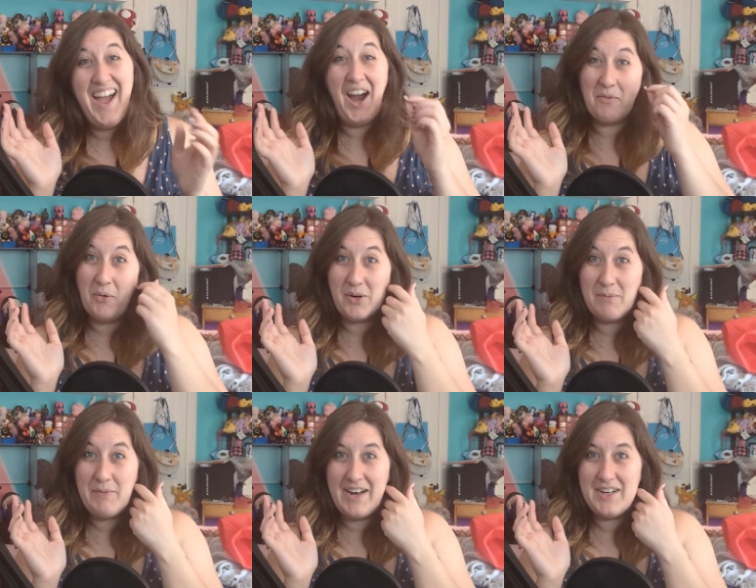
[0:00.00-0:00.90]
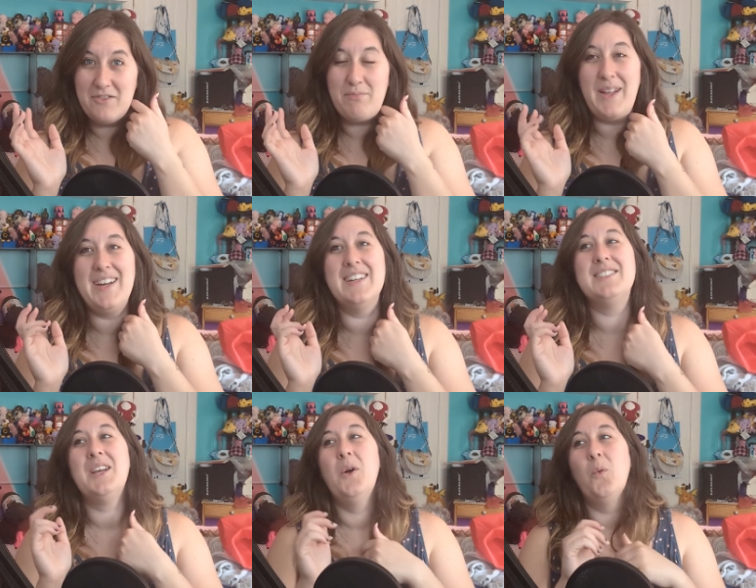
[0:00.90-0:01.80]
our more competitive
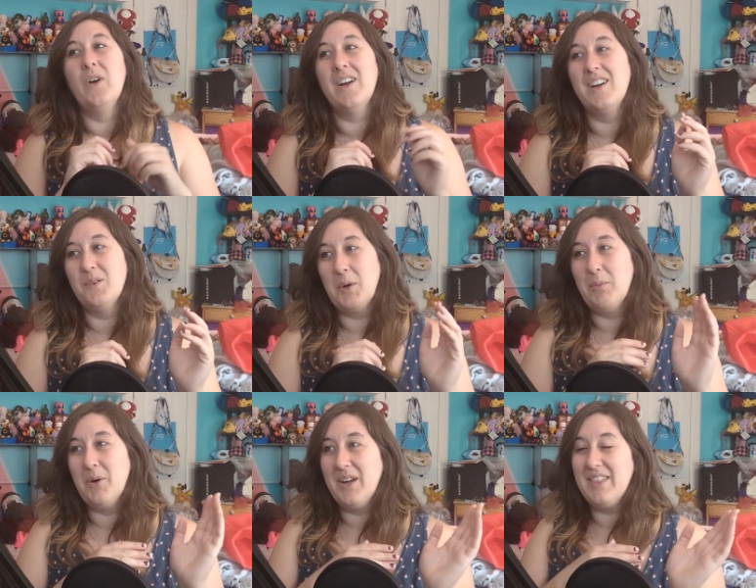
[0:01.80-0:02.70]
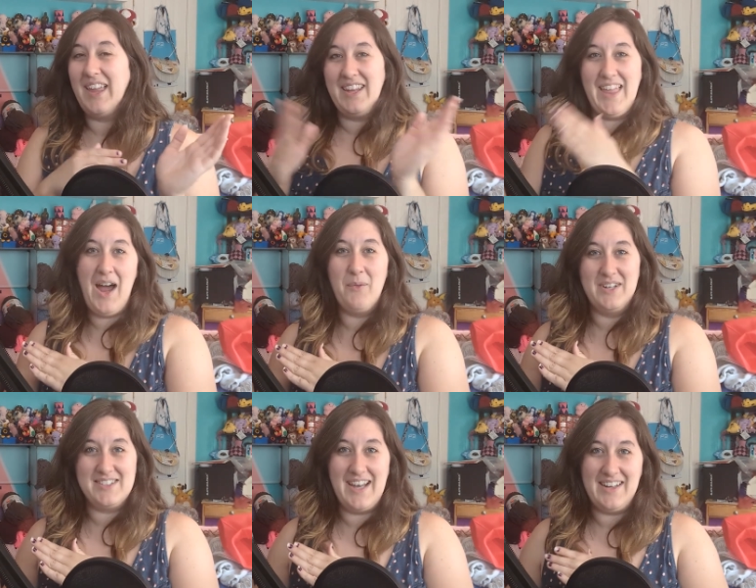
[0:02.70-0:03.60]
players were putting like that
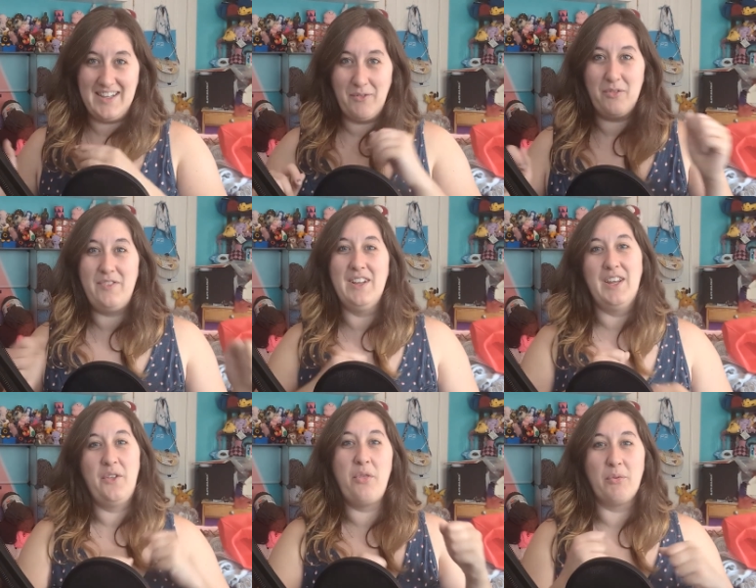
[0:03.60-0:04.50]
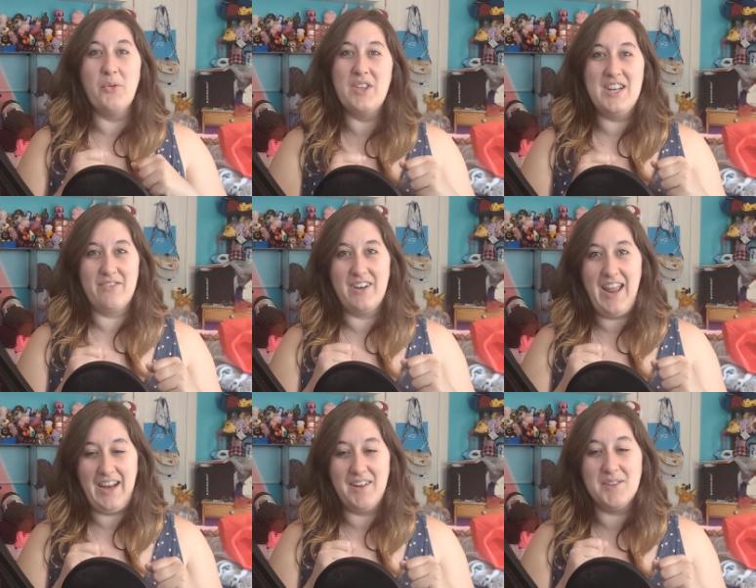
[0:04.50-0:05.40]
one aside. They were feeling through the different
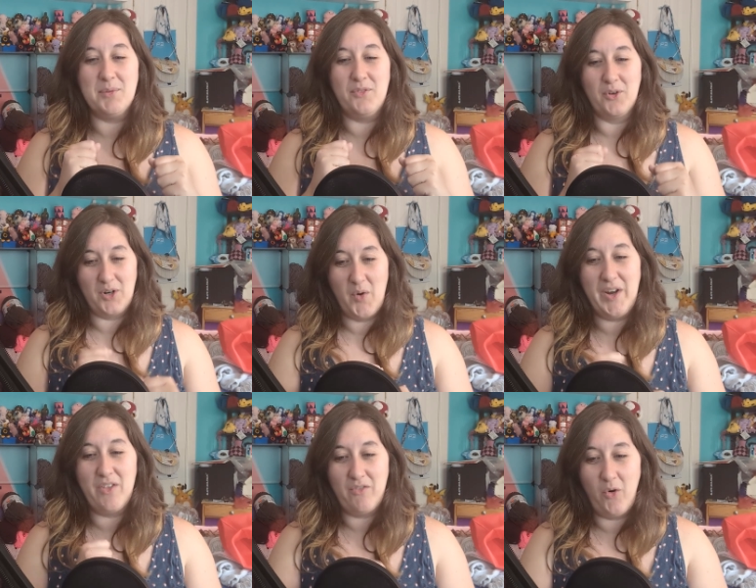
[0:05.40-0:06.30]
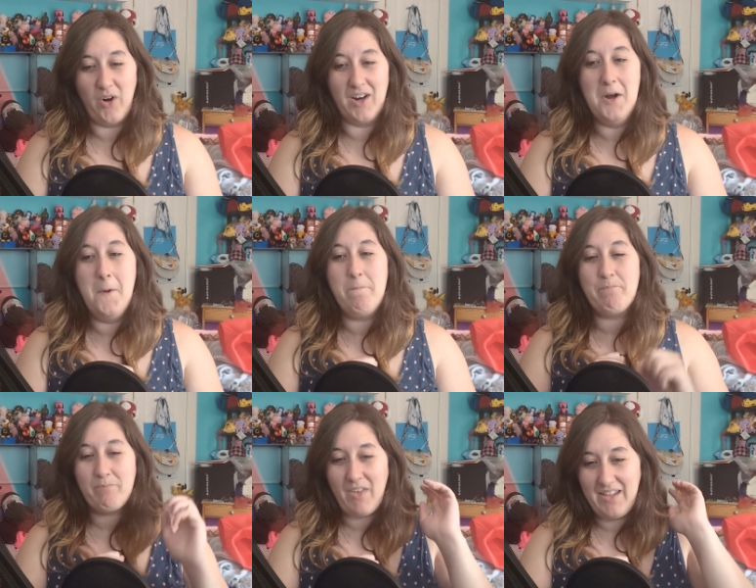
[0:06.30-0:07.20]
Ekans before going for
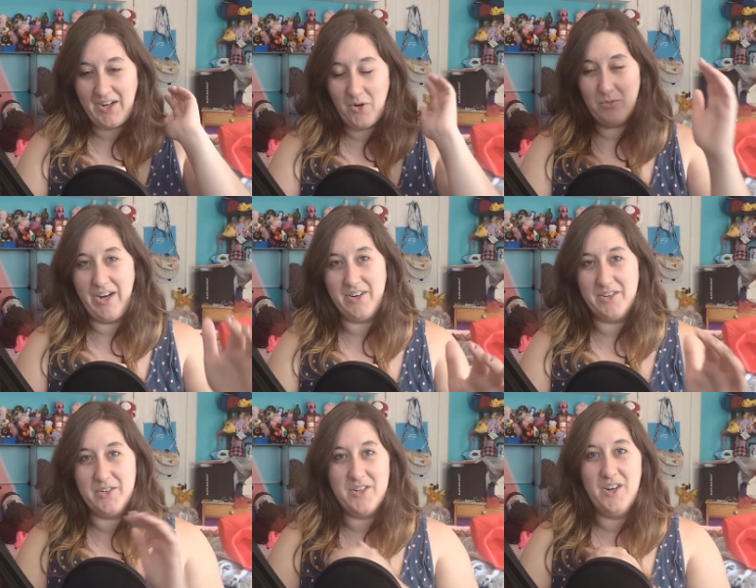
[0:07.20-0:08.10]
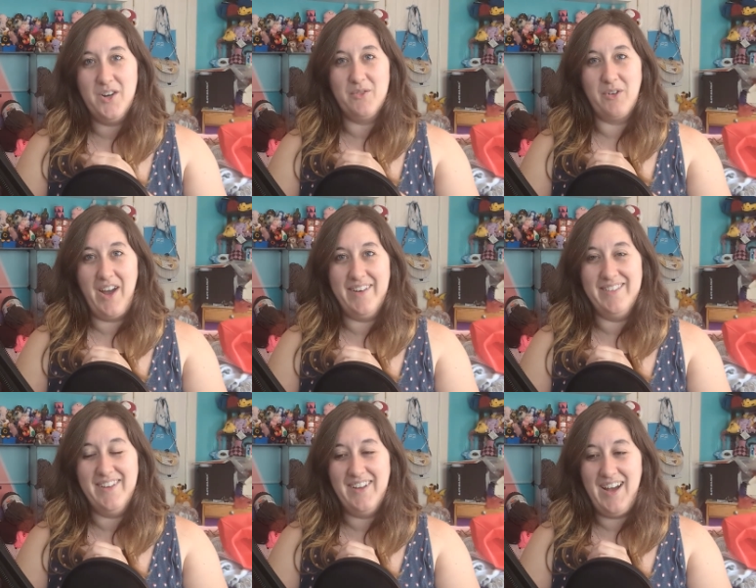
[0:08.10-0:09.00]
like a record
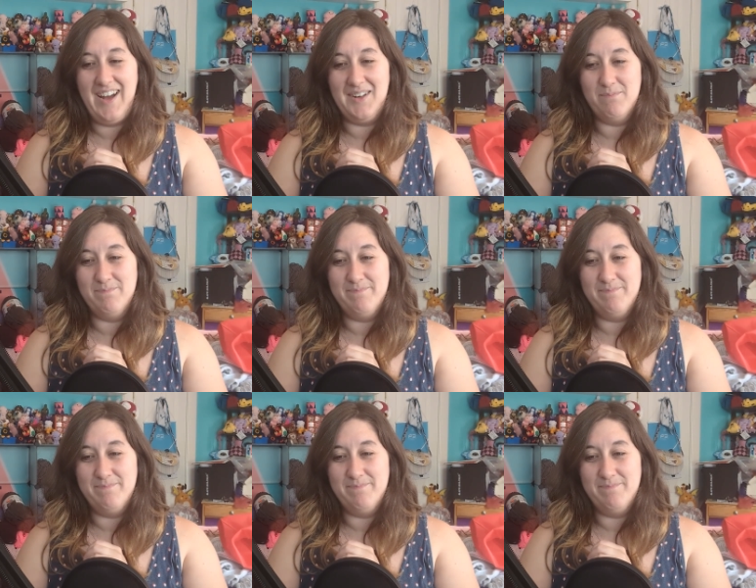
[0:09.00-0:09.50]
run. That